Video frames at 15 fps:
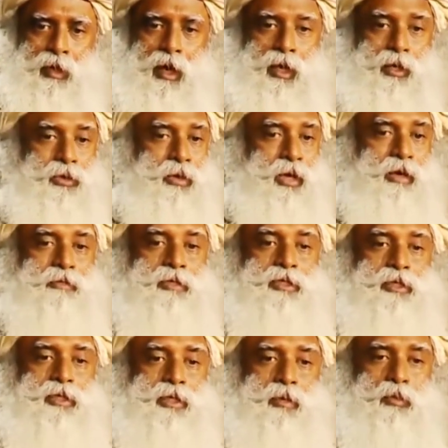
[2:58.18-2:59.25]
And you never
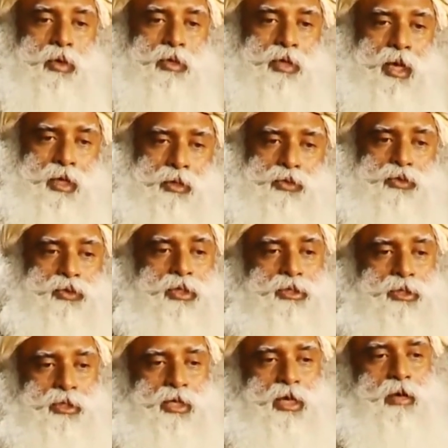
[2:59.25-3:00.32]
drink the water as soon
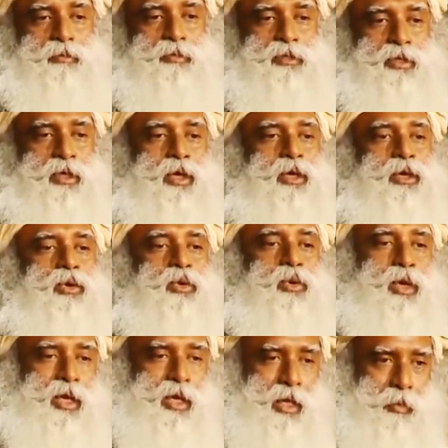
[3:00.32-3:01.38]
as it comes. You
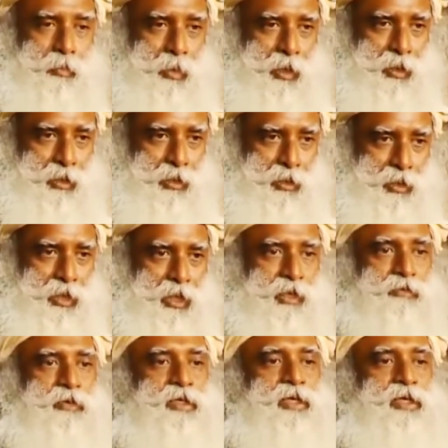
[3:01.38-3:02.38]
keep it, give